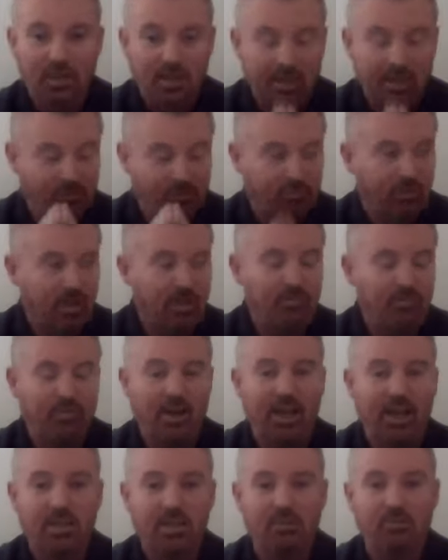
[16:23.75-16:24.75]
It's fair
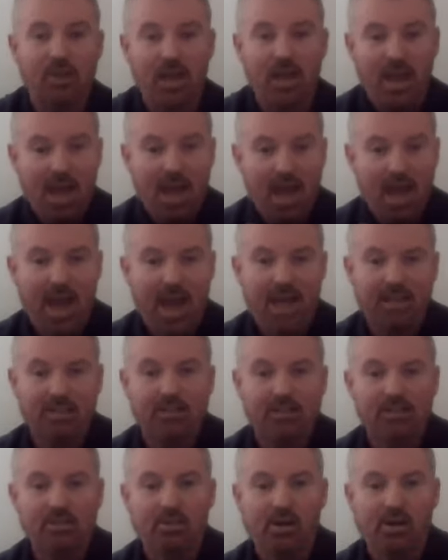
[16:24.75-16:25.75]
value at
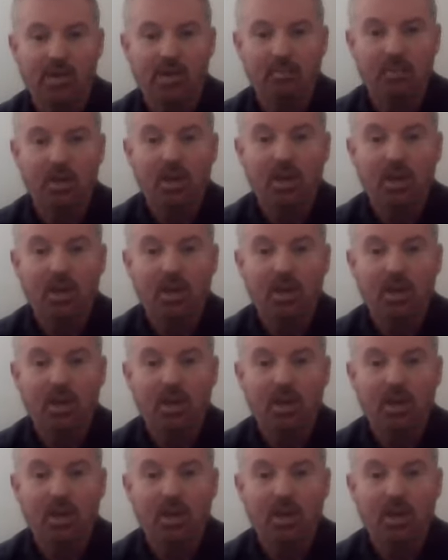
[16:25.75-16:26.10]
the time.